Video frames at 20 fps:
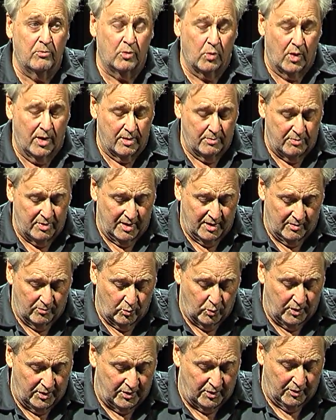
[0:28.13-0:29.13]
quite a bit
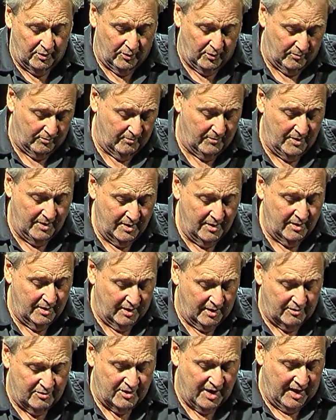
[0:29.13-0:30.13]
with
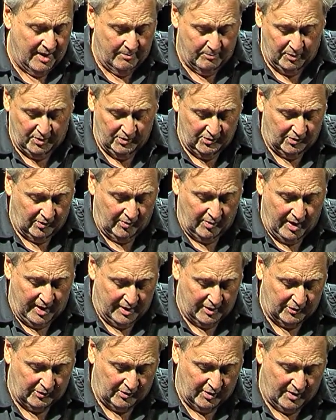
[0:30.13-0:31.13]
it dampens a lot
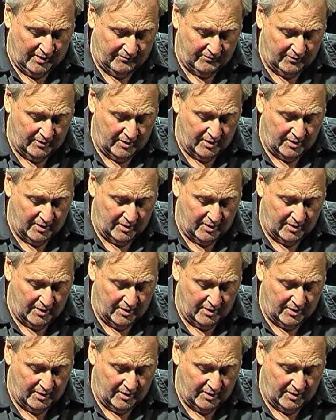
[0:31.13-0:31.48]
of stuff.